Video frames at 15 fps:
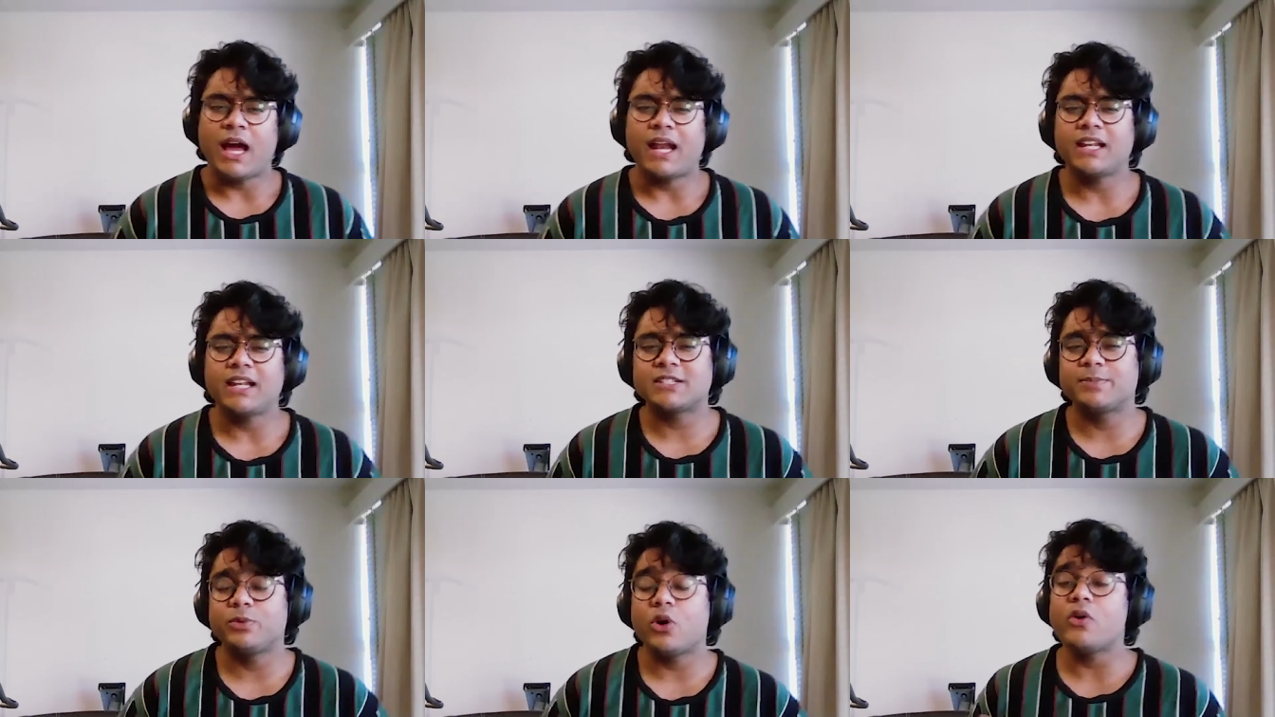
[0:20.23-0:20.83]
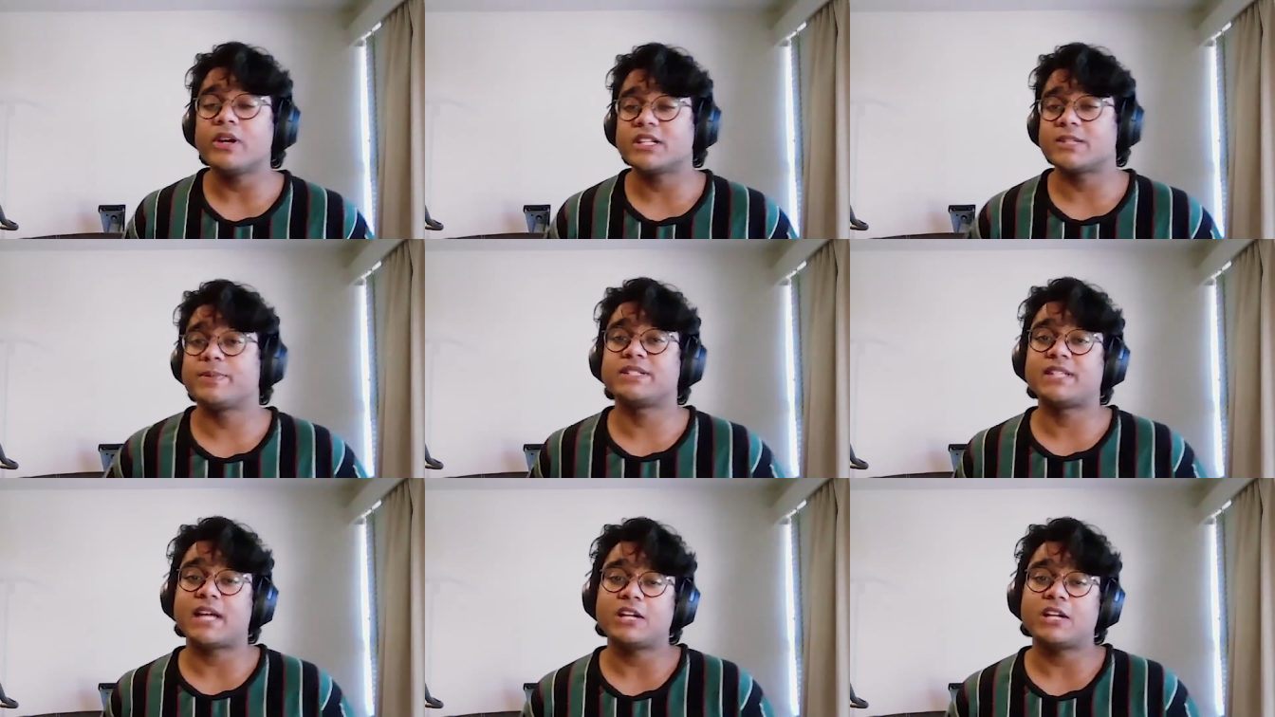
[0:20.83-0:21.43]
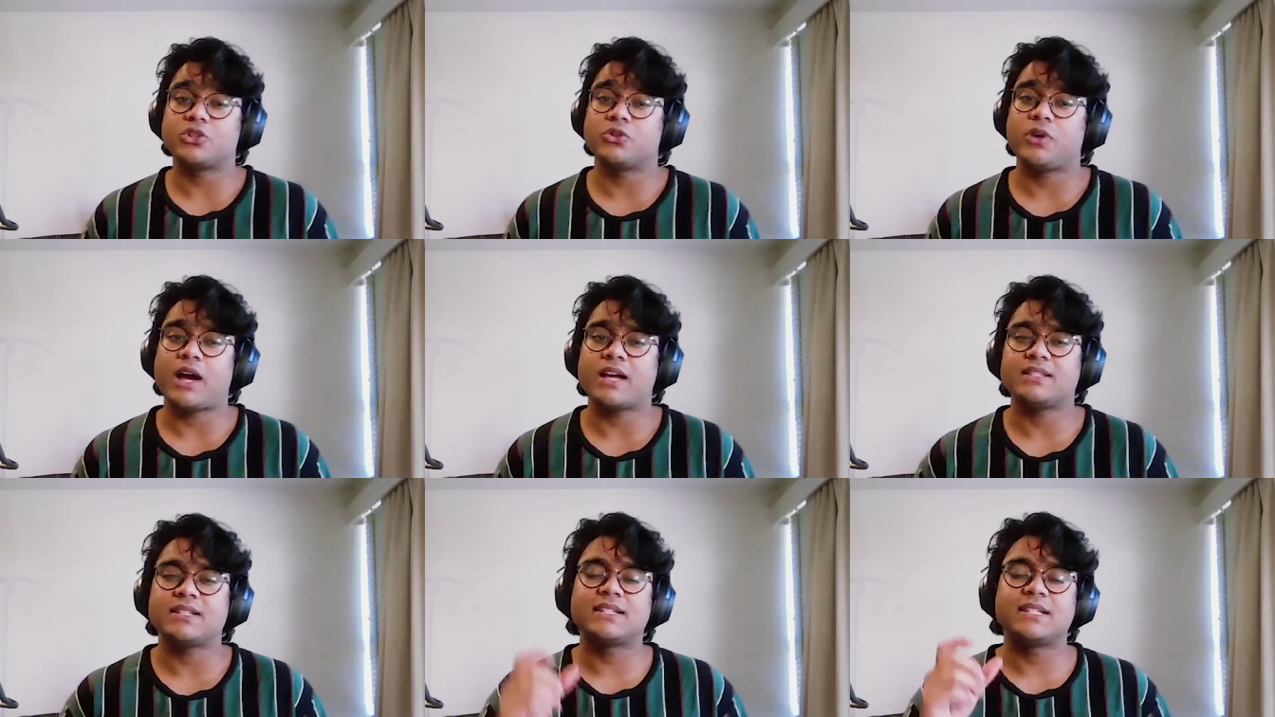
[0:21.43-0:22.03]
and explore its potential
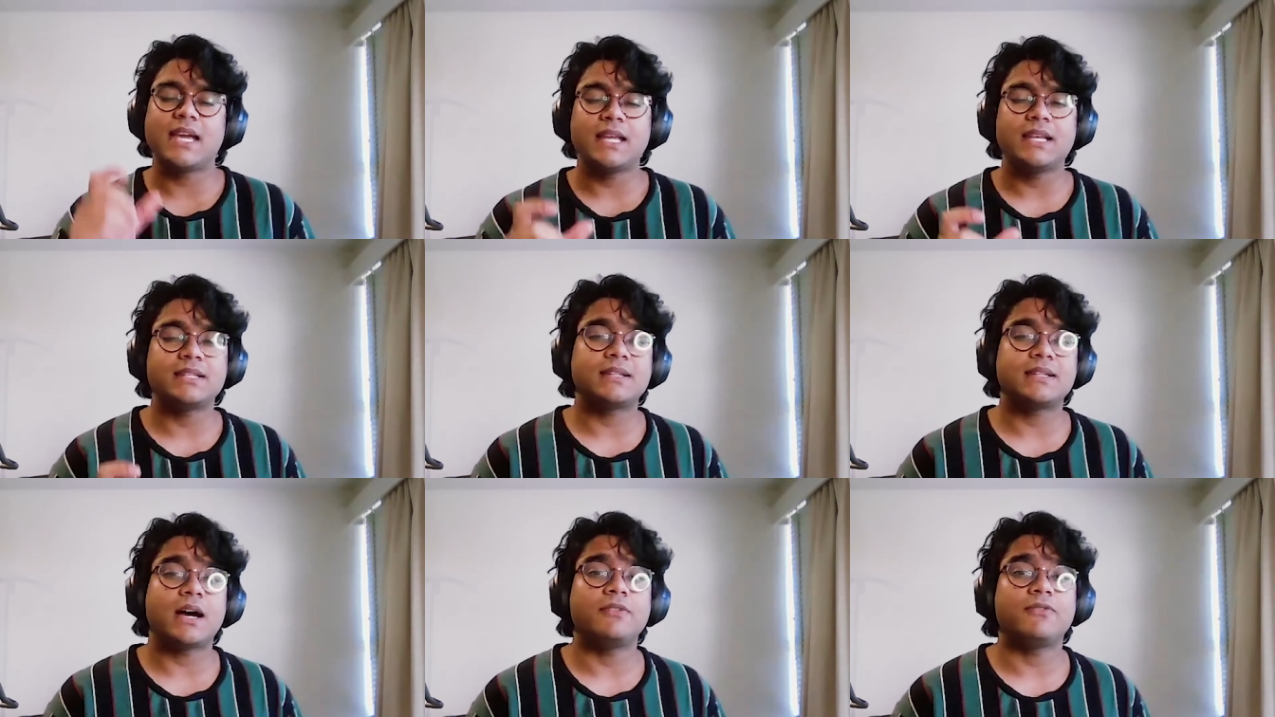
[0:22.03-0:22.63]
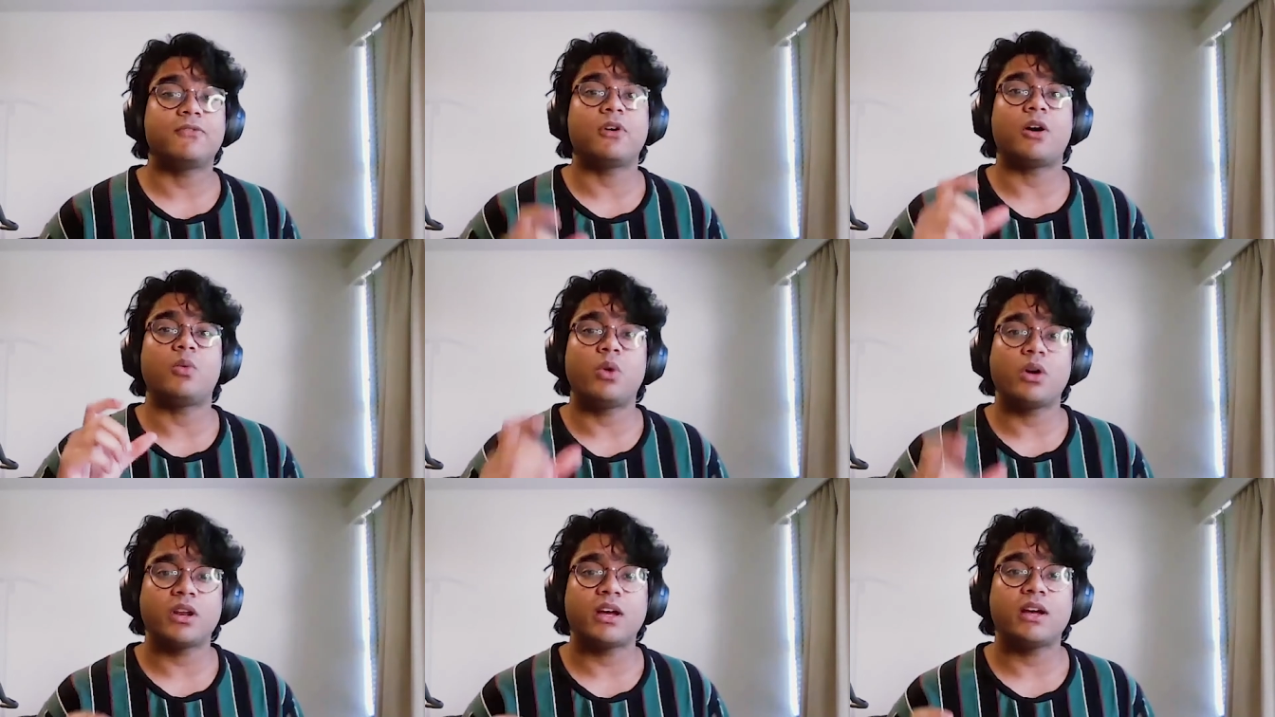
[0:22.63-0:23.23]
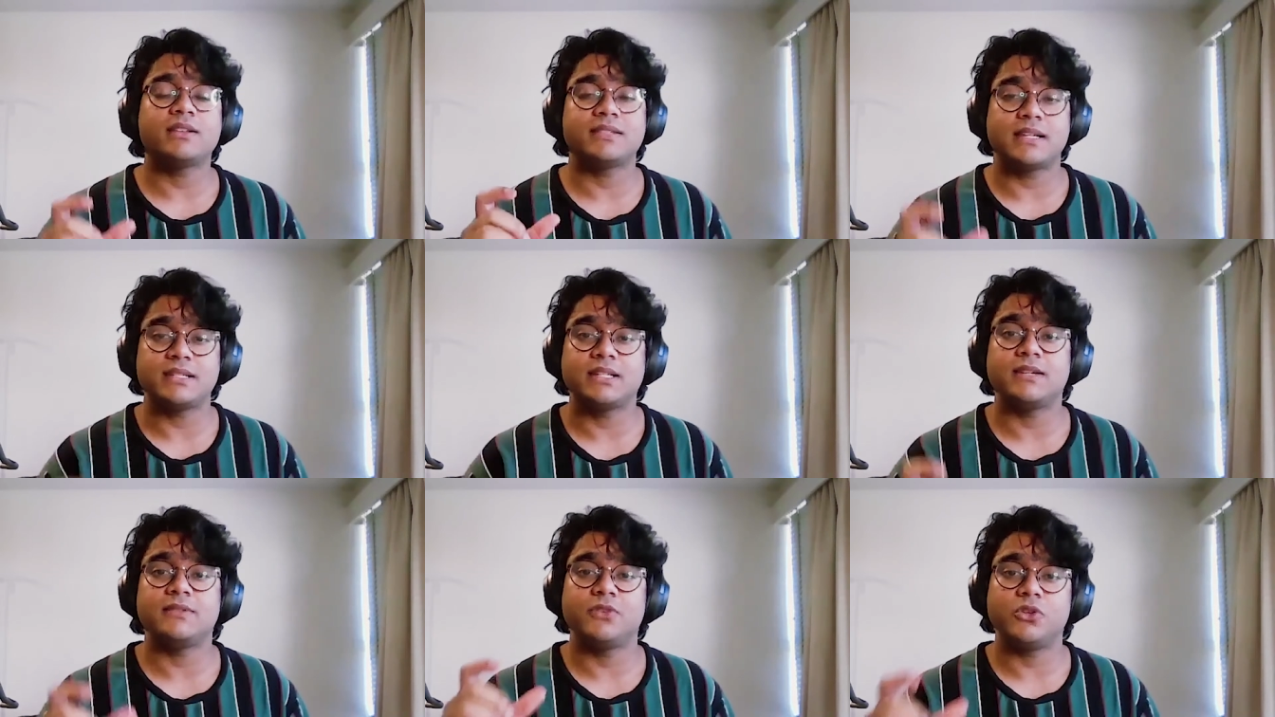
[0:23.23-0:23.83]
as a key design for our water
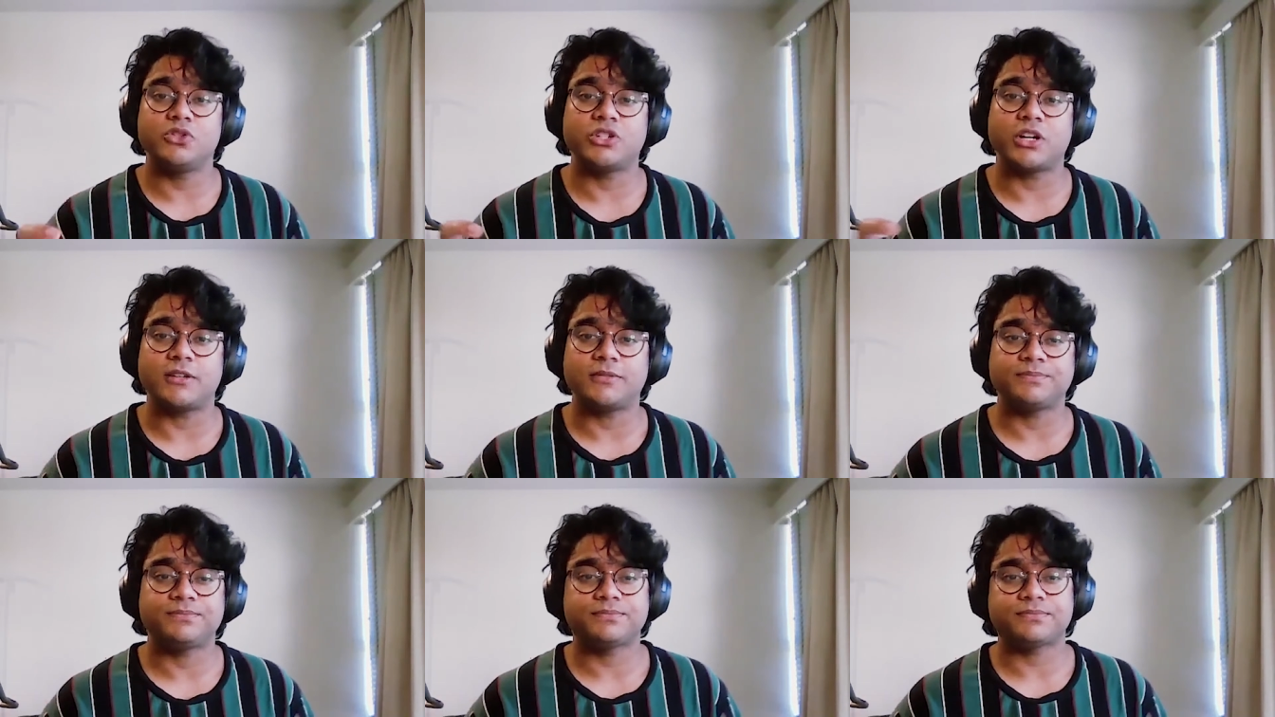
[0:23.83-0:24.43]
sensitive future.